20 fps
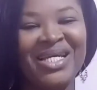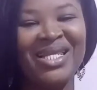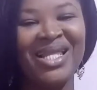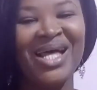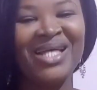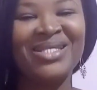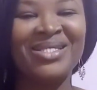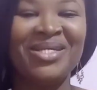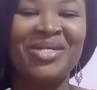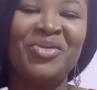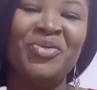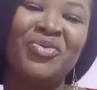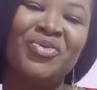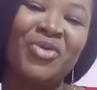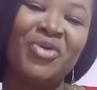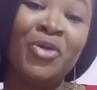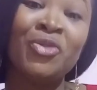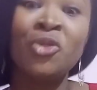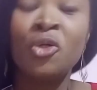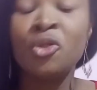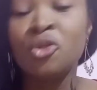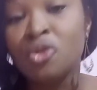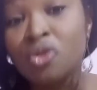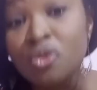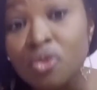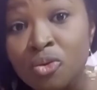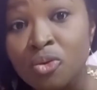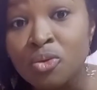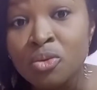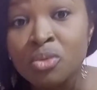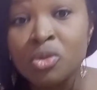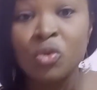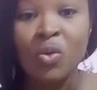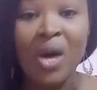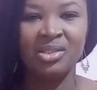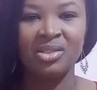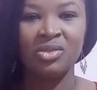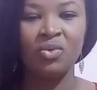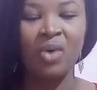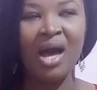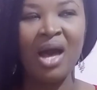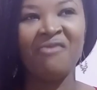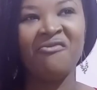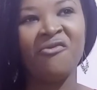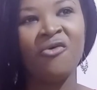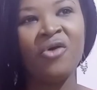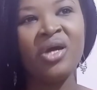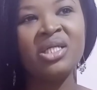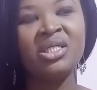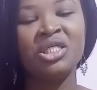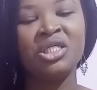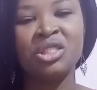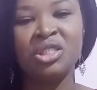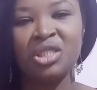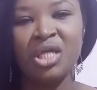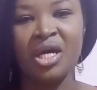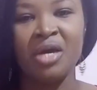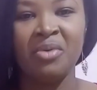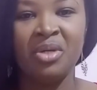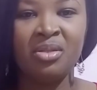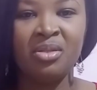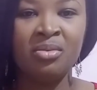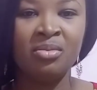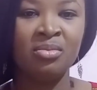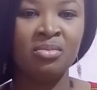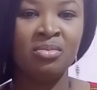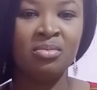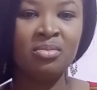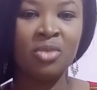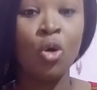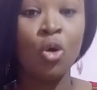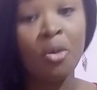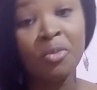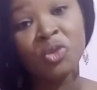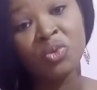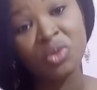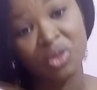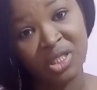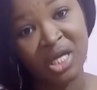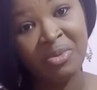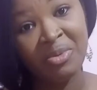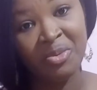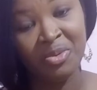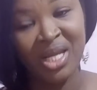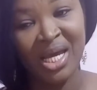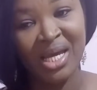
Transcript: the last thing you could also do is to avoid sharing combs with other people.